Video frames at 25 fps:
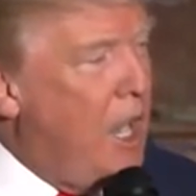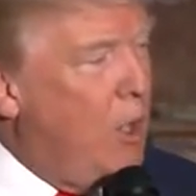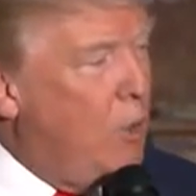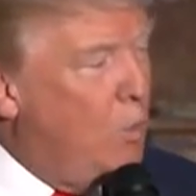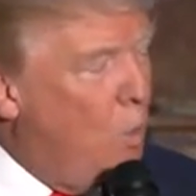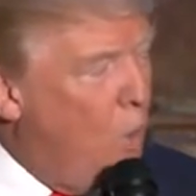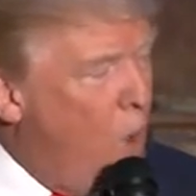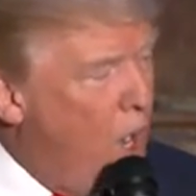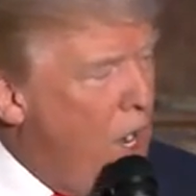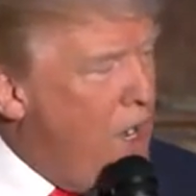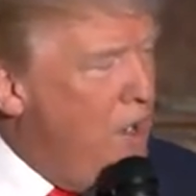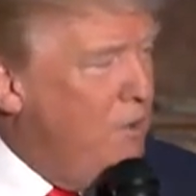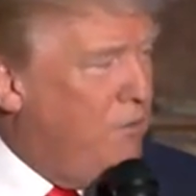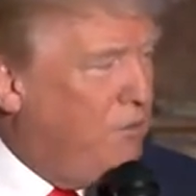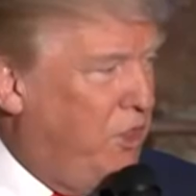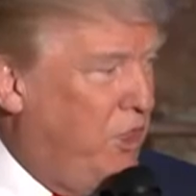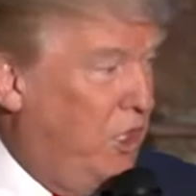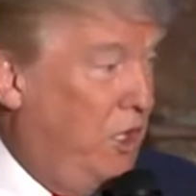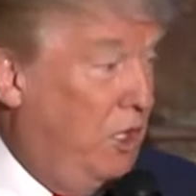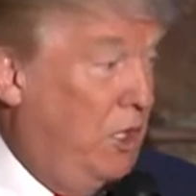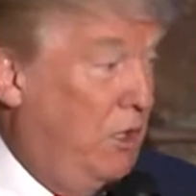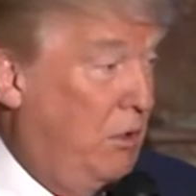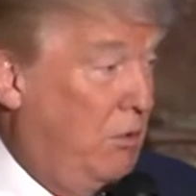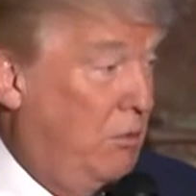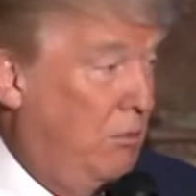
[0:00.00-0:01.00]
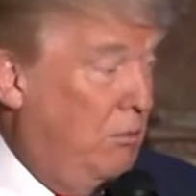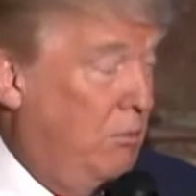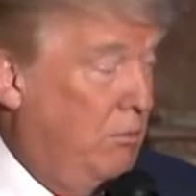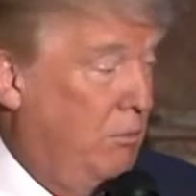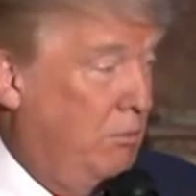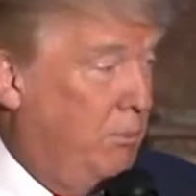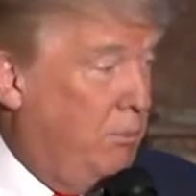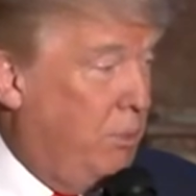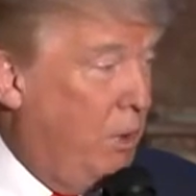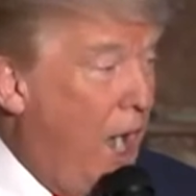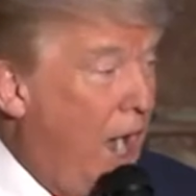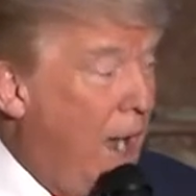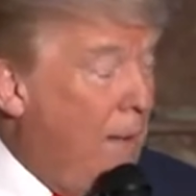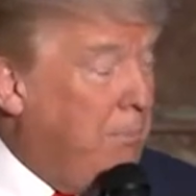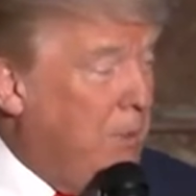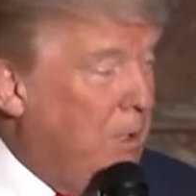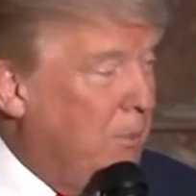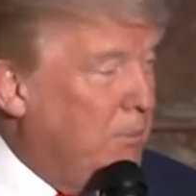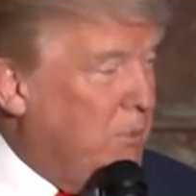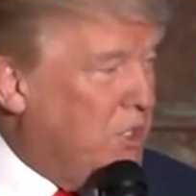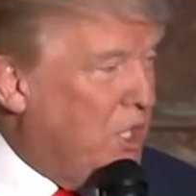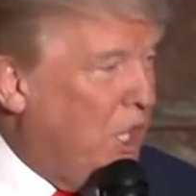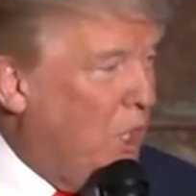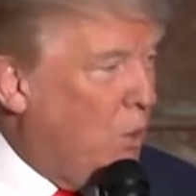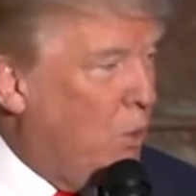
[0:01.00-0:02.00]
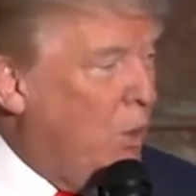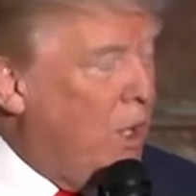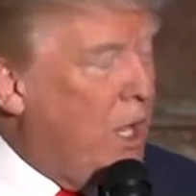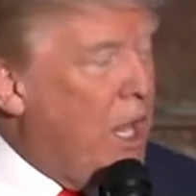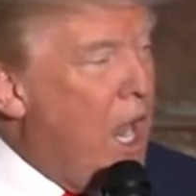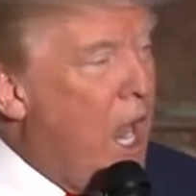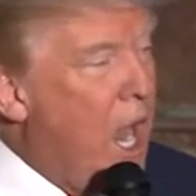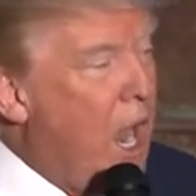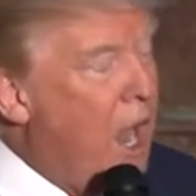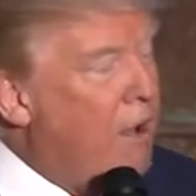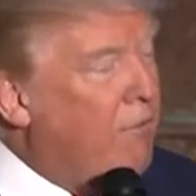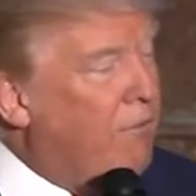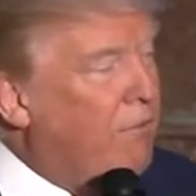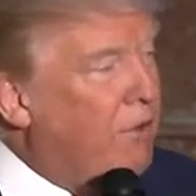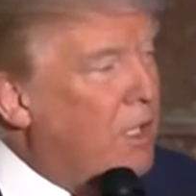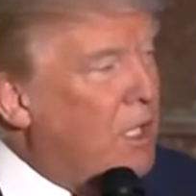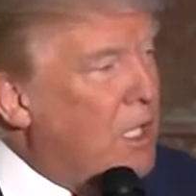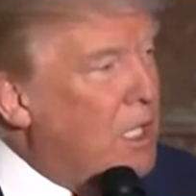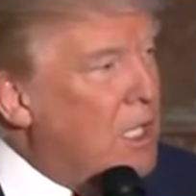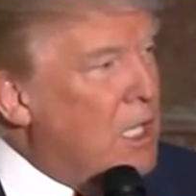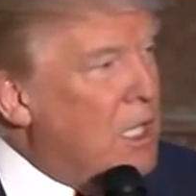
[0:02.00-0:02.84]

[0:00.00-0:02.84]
And one of the problems that we have